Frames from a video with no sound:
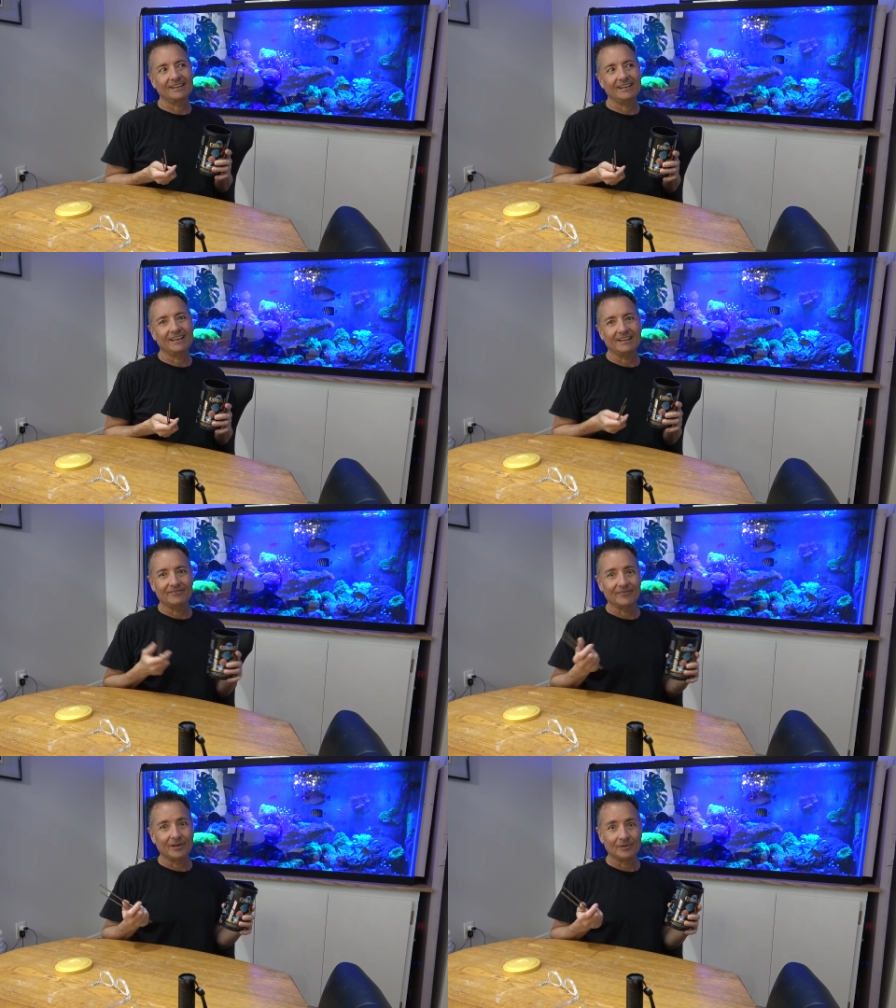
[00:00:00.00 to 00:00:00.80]
And
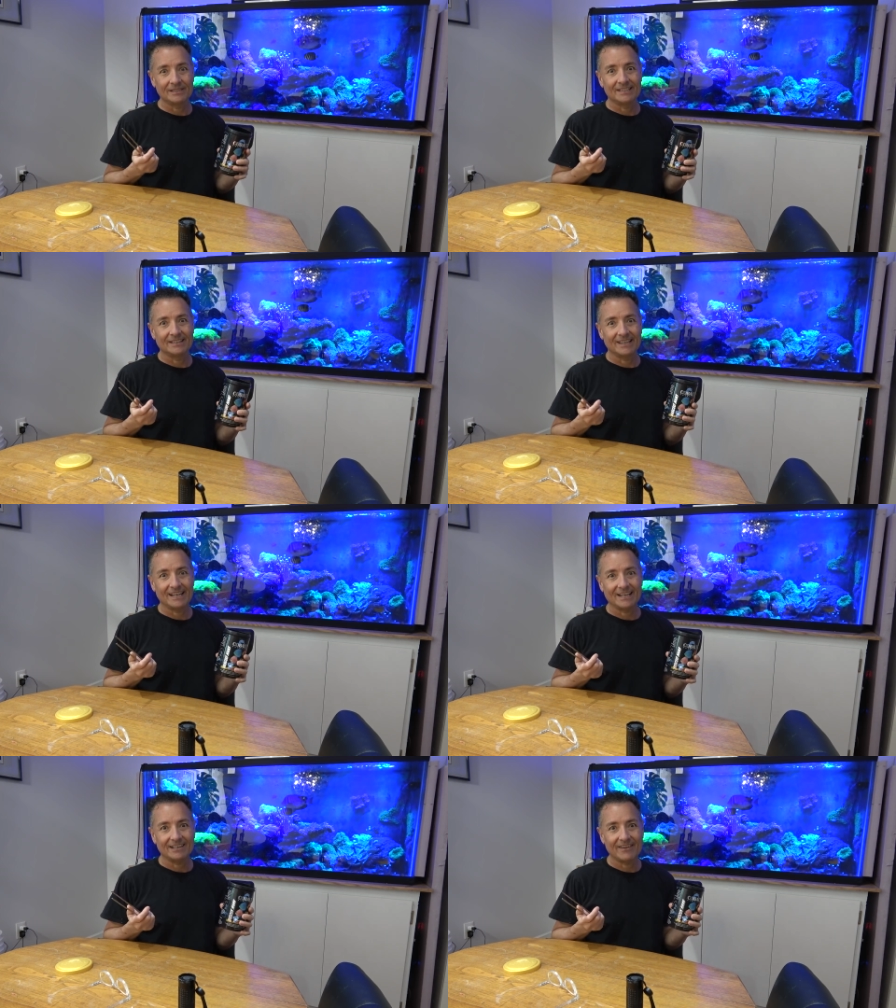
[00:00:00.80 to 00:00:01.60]
I've always done
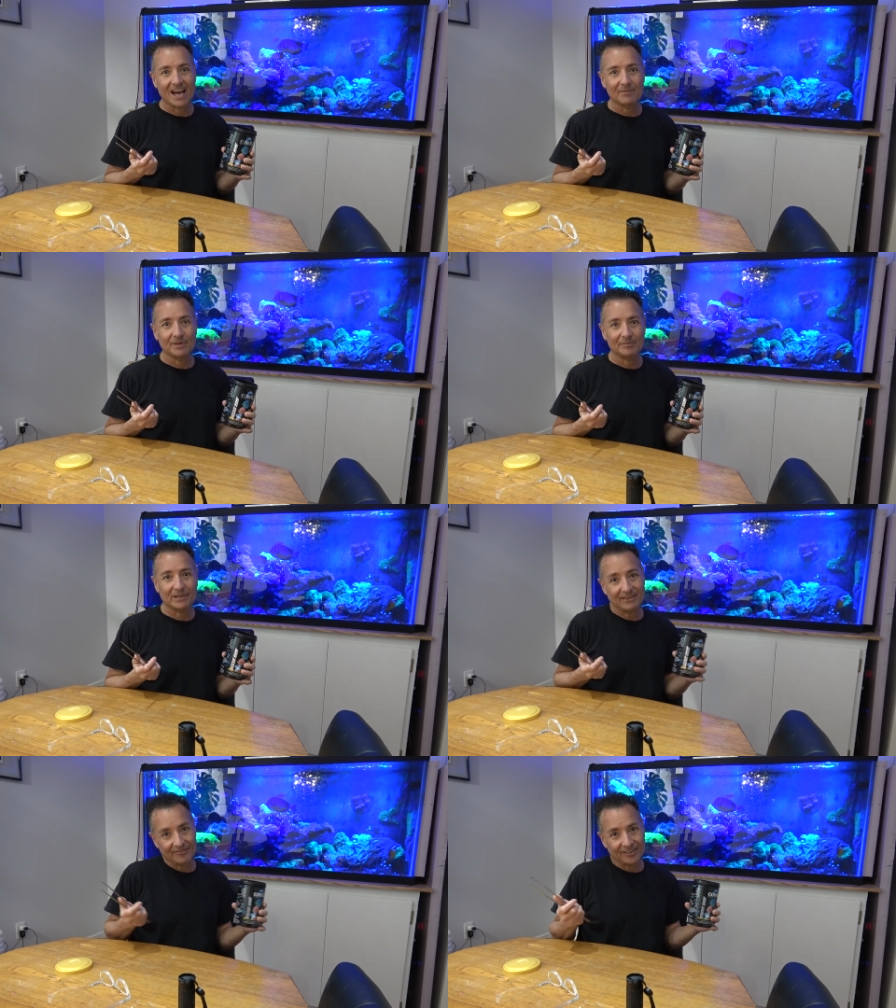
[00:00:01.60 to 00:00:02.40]
that out of habit, but
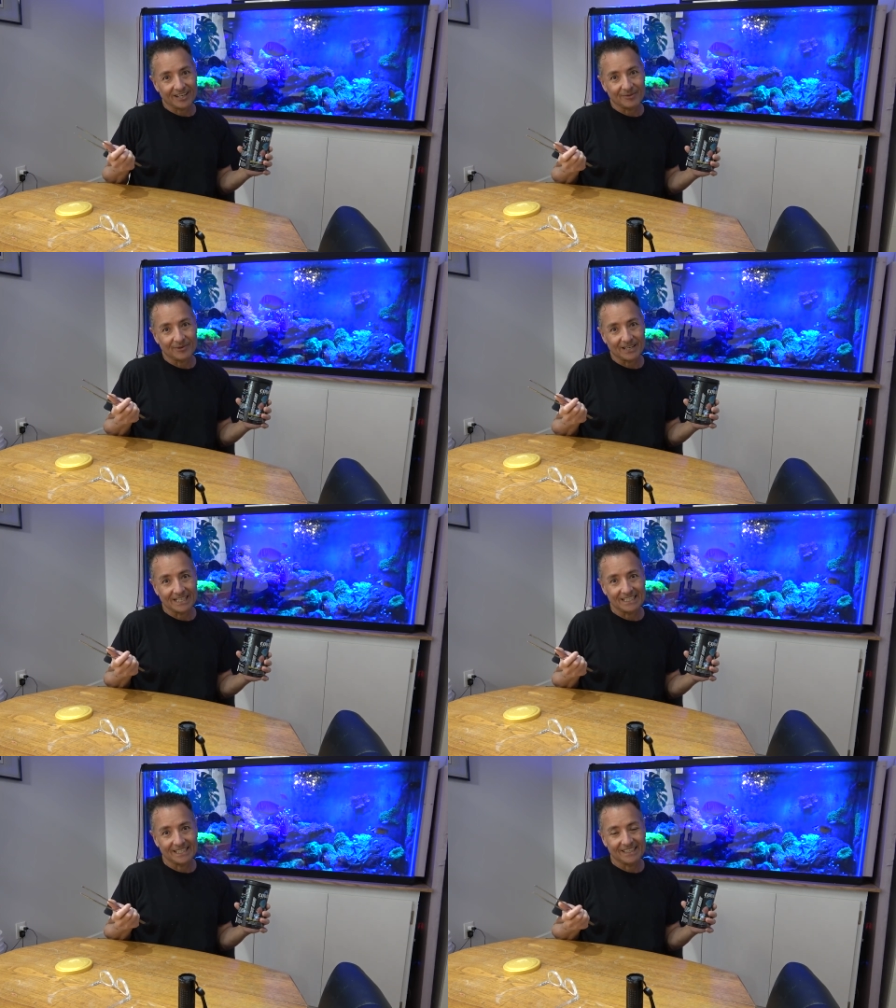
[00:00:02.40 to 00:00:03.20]
I forgot why I
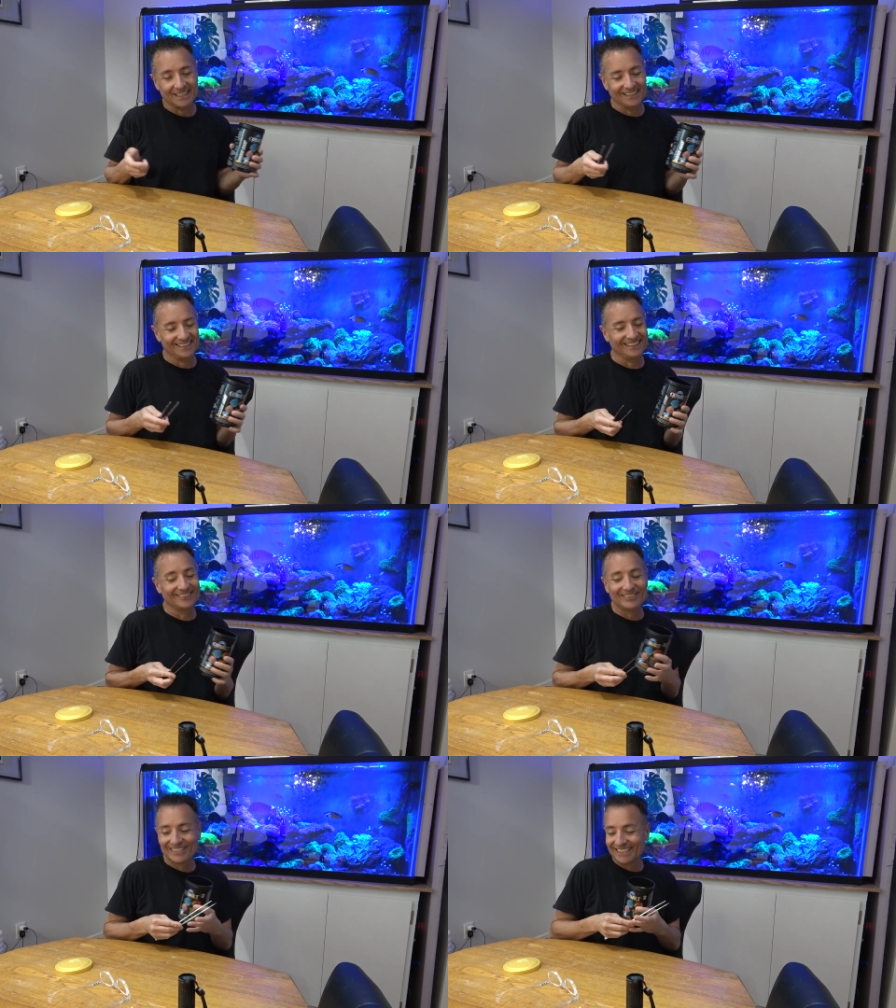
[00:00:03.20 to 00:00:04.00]
did it. The
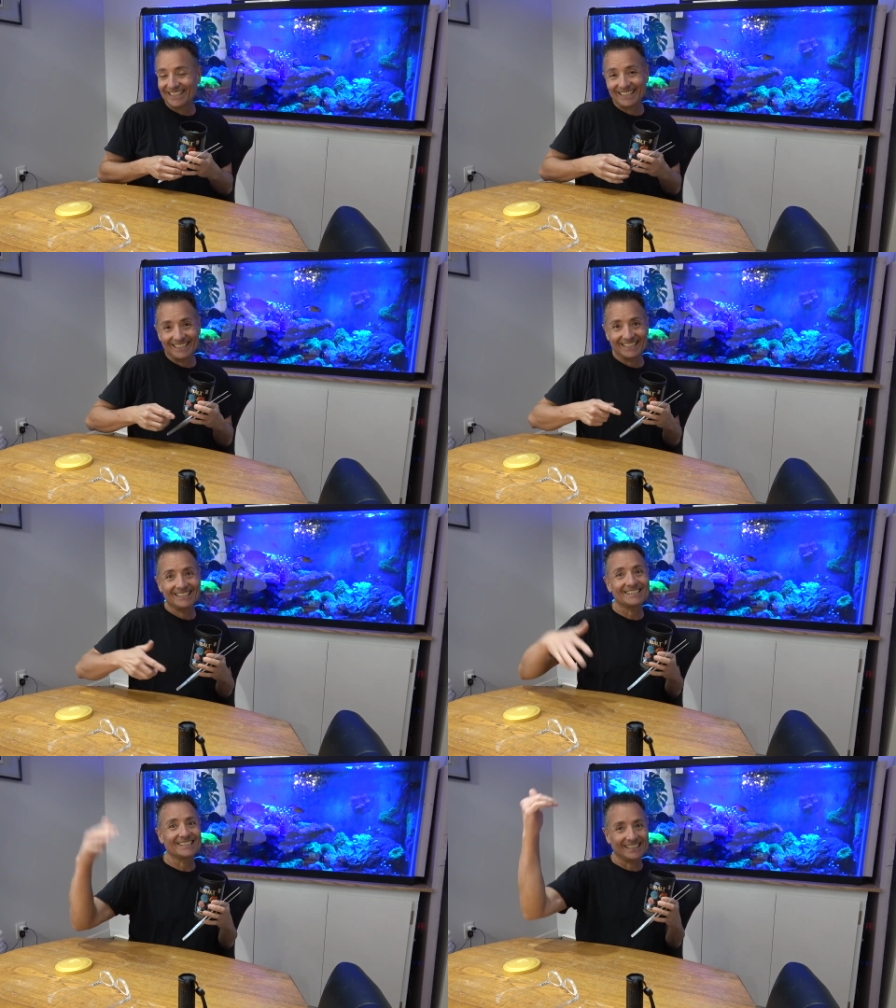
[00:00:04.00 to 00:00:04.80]
reason that I did it
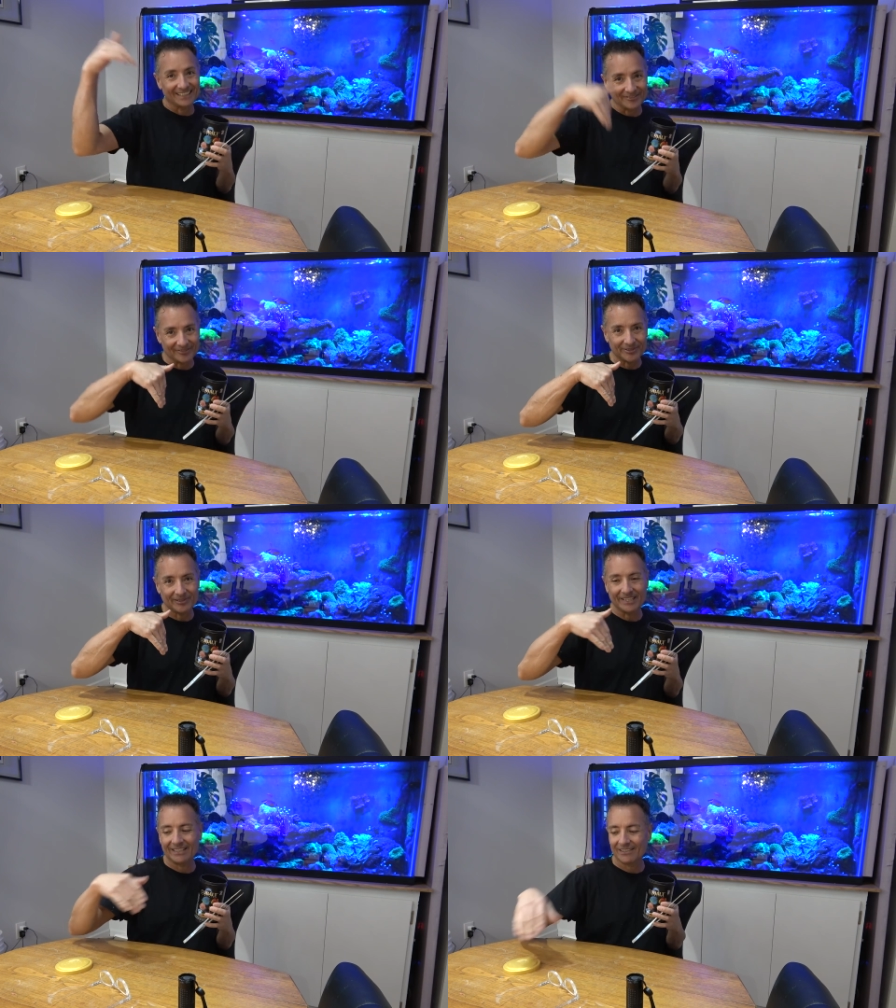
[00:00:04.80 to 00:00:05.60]
is to get the food
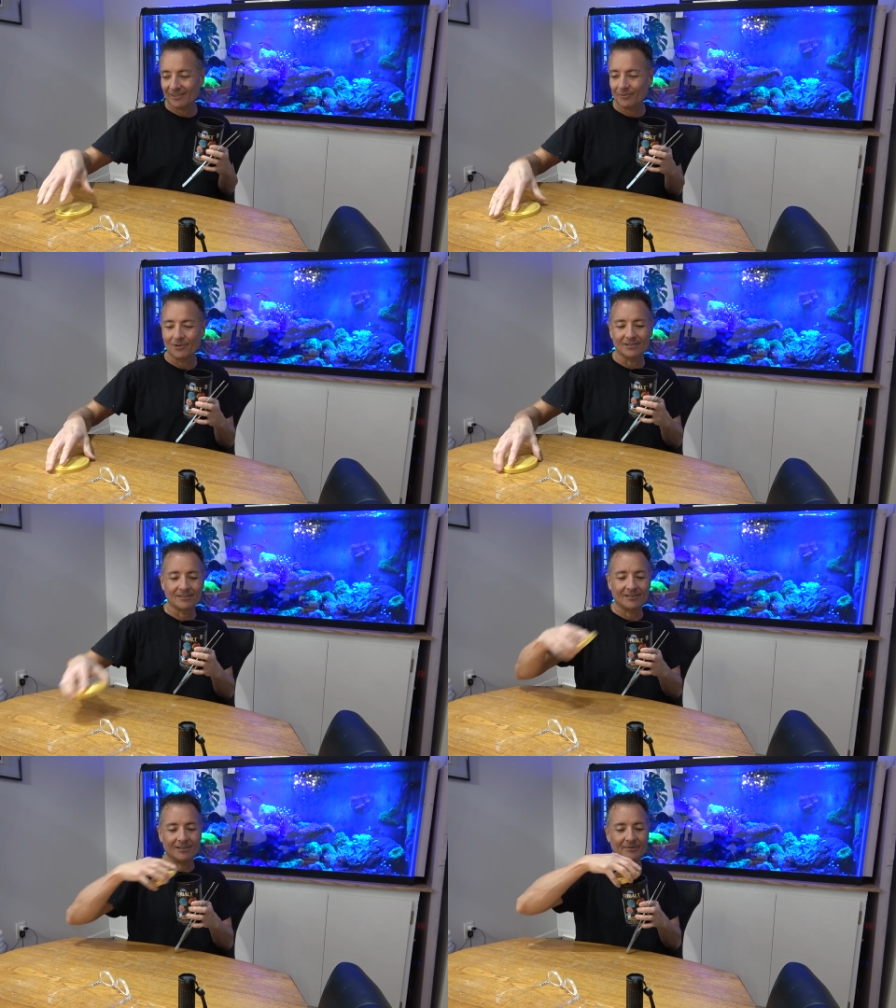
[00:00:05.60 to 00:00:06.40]
into the water
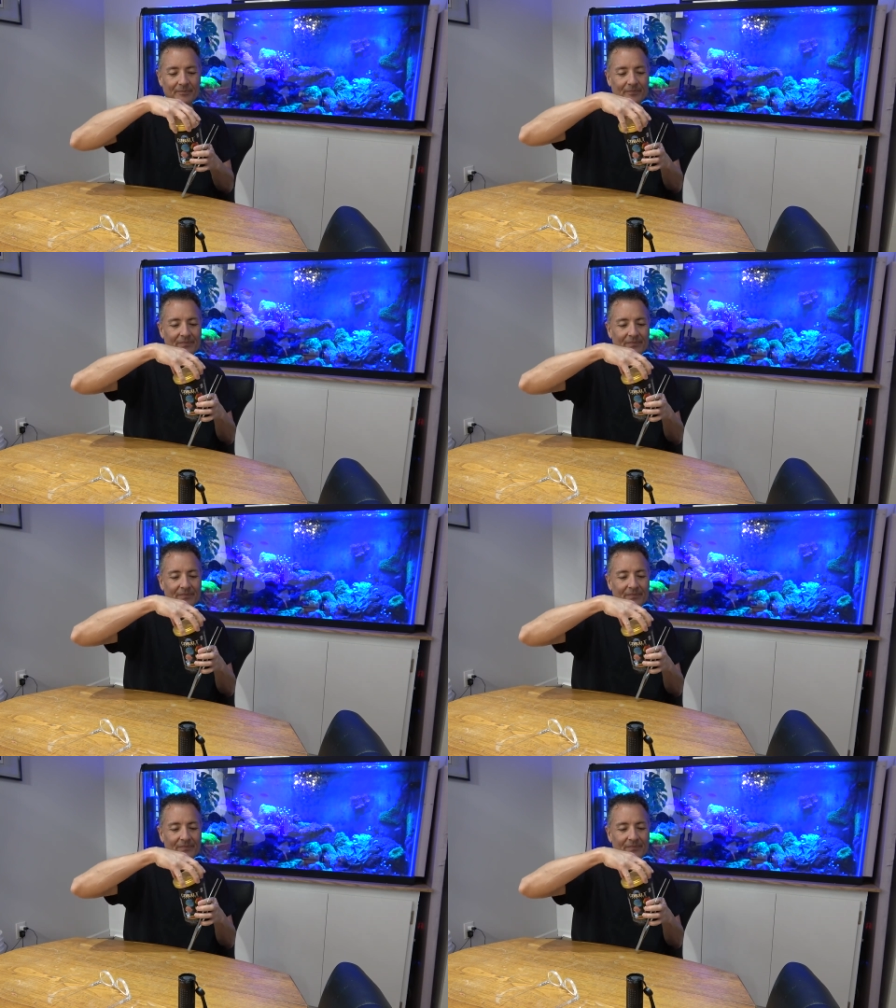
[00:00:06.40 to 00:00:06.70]
column.